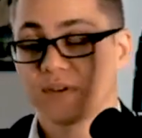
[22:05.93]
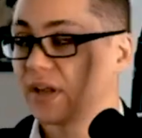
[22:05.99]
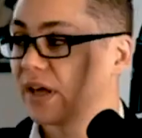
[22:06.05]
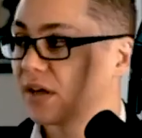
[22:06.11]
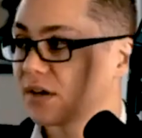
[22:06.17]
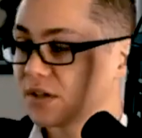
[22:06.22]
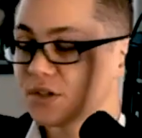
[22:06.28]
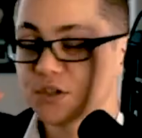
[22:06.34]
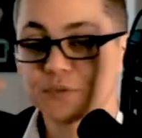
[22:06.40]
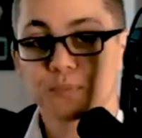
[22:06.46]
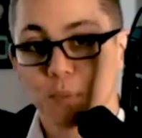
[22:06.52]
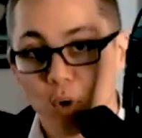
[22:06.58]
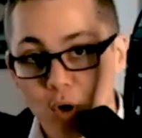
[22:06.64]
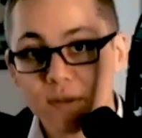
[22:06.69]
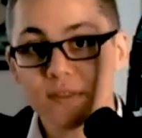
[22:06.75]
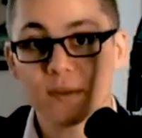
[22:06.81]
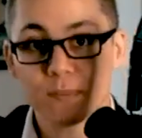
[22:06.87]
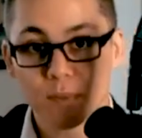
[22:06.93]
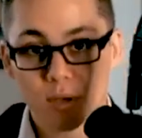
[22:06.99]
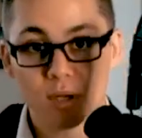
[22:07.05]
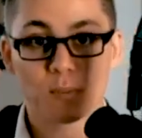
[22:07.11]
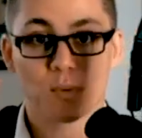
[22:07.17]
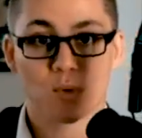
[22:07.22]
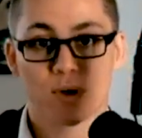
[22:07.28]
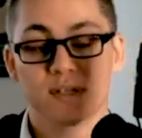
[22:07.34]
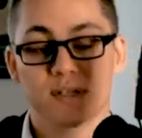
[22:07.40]
Like, just put the bullet
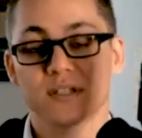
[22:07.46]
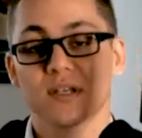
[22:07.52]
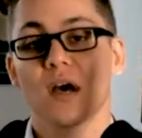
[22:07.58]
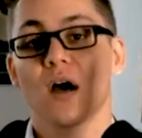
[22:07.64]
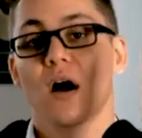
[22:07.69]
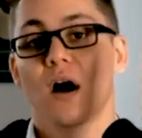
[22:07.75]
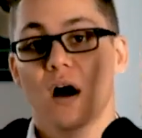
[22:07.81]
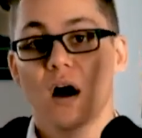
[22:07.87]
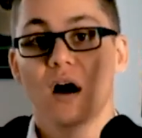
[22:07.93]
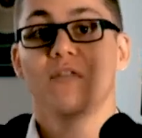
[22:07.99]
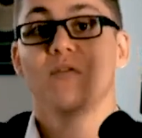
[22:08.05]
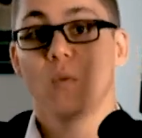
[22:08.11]
points of